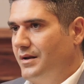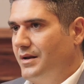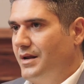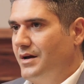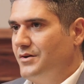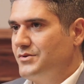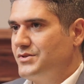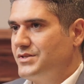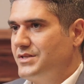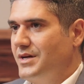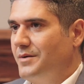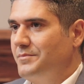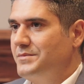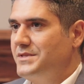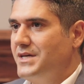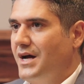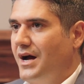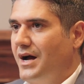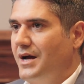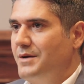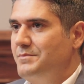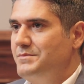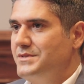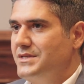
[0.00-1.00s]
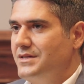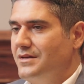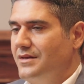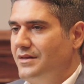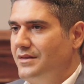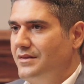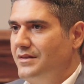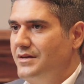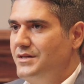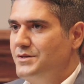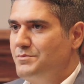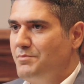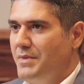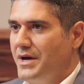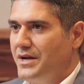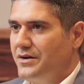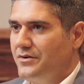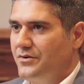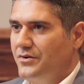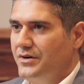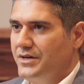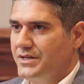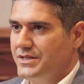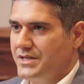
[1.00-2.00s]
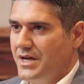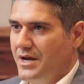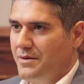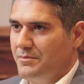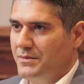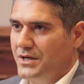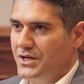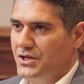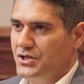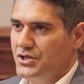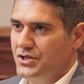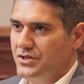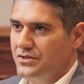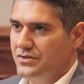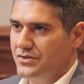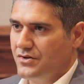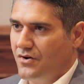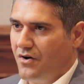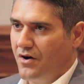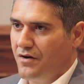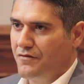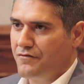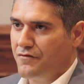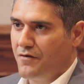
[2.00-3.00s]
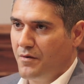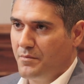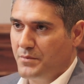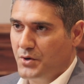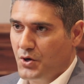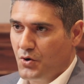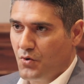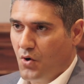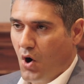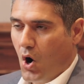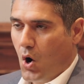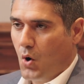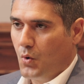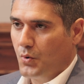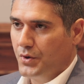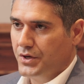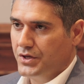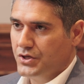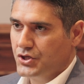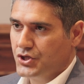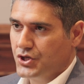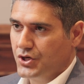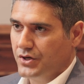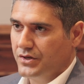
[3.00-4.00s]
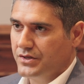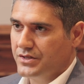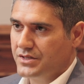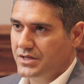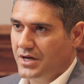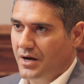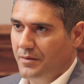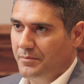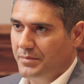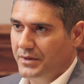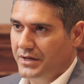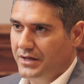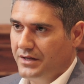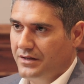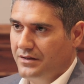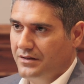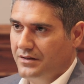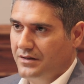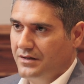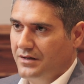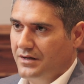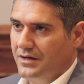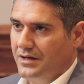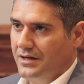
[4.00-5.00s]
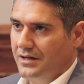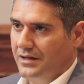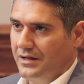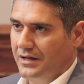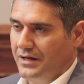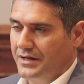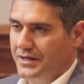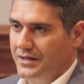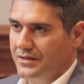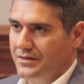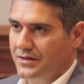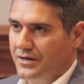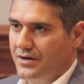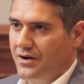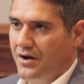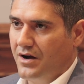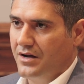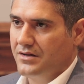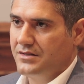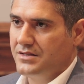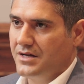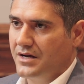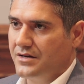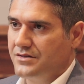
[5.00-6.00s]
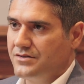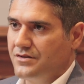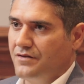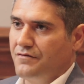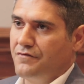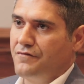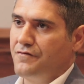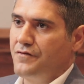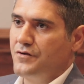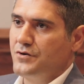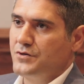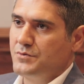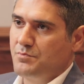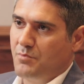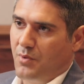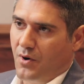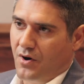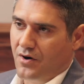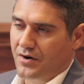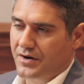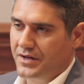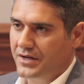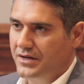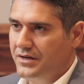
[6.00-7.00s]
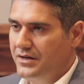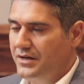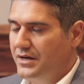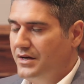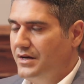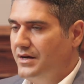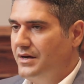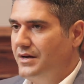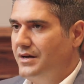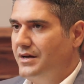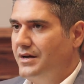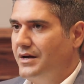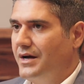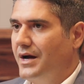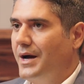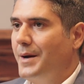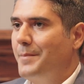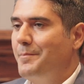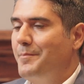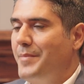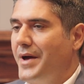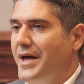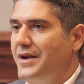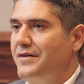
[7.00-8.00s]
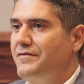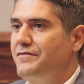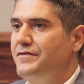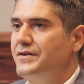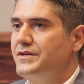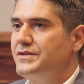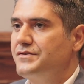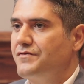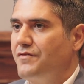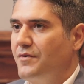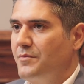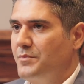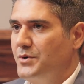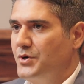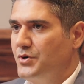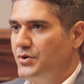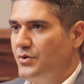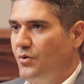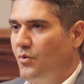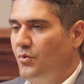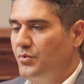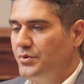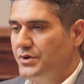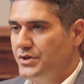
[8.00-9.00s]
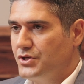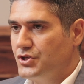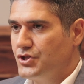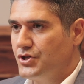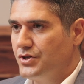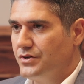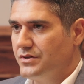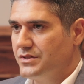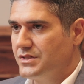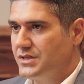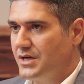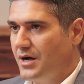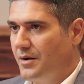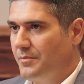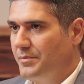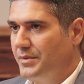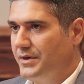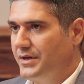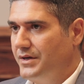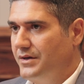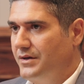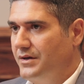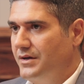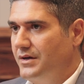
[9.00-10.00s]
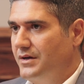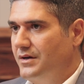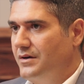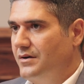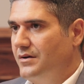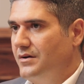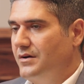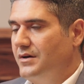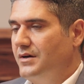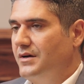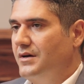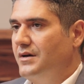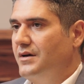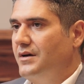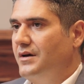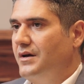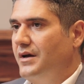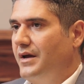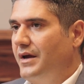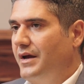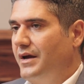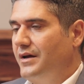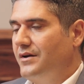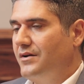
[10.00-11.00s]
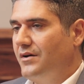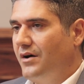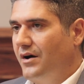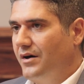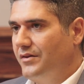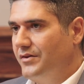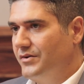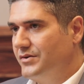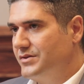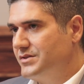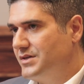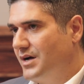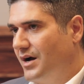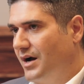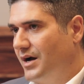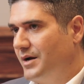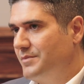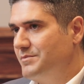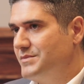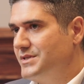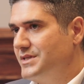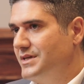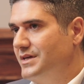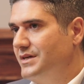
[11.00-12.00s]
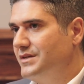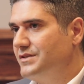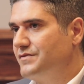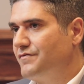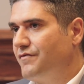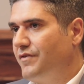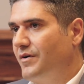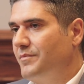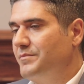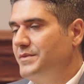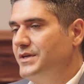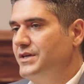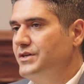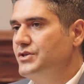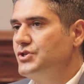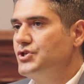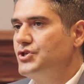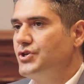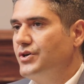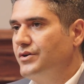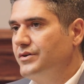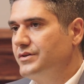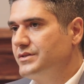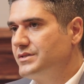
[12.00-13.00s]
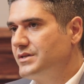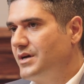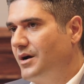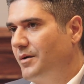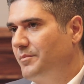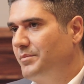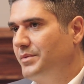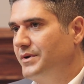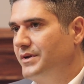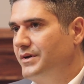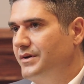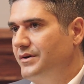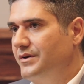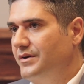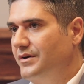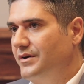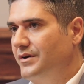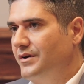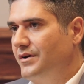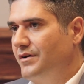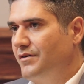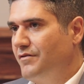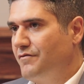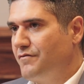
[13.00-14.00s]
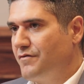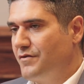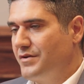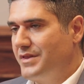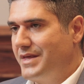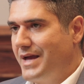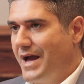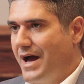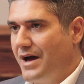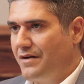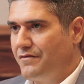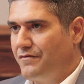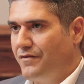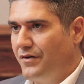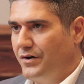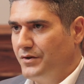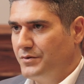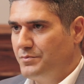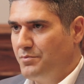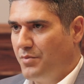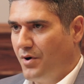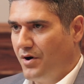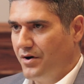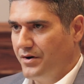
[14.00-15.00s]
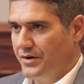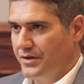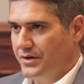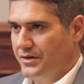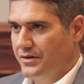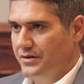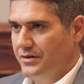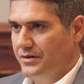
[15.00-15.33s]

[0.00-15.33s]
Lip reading: Now, sometimes these medical examinations are from your own insurance company, like in the context of first-party benefits from your own insurance company. And other times, it's from the insurance company for the at-fault party.